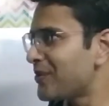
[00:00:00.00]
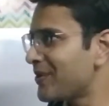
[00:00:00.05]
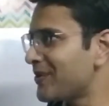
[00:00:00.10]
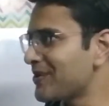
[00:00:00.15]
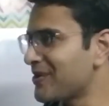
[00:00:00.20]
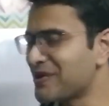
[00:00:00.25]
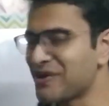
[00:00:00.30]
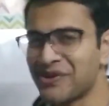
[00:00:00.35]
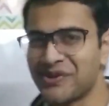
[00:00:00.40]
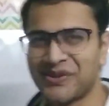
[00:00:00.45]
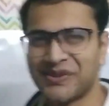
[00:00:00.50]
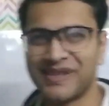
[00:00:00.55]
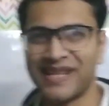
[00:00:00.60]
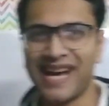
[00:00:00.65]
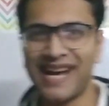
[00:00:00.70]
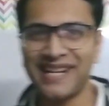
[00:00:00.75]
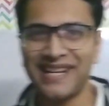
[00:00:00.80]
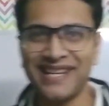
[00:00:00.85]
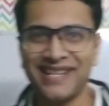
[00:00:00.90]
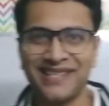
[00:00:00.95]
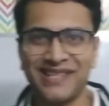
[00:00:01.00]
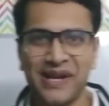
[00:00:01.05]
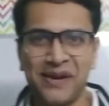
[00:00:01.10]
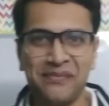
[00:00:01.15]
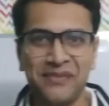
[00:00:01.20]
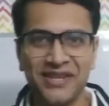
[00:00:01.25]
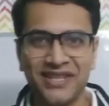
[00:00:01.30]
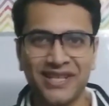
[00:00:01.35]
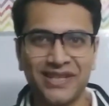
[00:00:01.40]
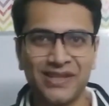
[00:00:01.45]
No, no, no, no. That
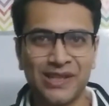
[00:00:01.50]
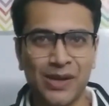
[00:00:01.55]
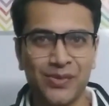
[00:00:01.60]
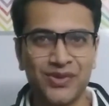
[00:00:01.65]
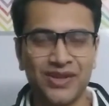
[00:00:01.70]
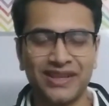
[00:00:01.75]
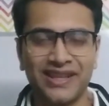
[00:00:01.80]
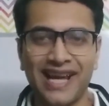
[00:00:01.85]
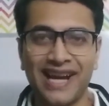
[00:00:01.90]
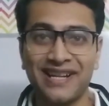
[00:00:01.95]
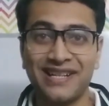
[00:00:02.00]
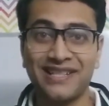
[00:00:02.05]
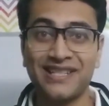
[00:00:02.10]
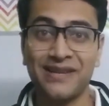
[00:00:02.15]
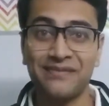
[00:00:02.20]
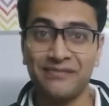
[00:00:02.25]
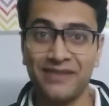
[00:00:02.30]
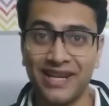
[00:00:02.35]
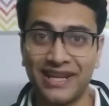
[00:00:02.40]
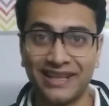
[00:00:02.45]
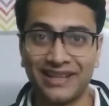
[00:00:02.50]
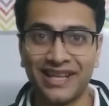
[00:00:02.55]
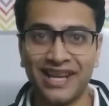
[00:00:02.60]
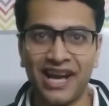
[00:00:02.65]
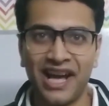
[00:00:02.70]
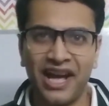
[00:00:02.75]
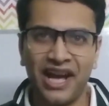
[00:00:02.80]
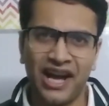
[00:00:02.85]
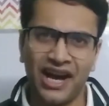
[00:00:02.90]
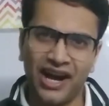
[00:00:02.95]
is a misconception. That is a myth.